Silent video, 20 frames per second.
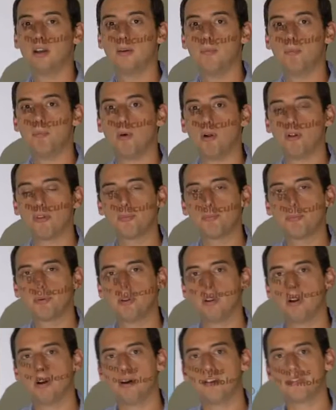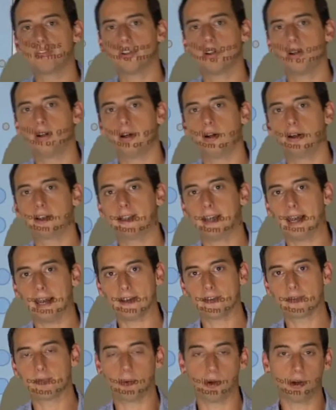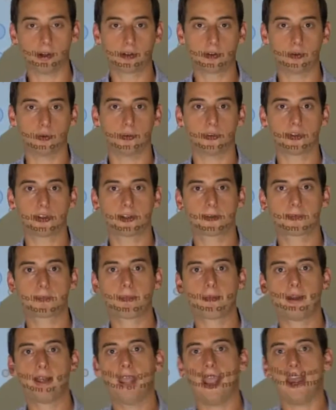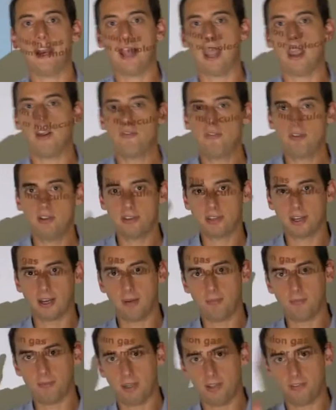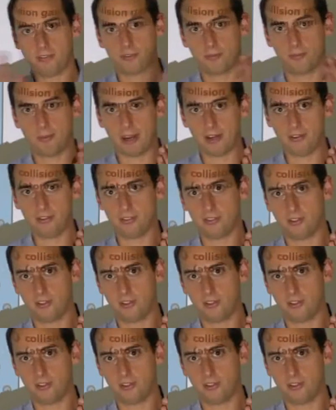multiple of our gas molecules. And every time it smashes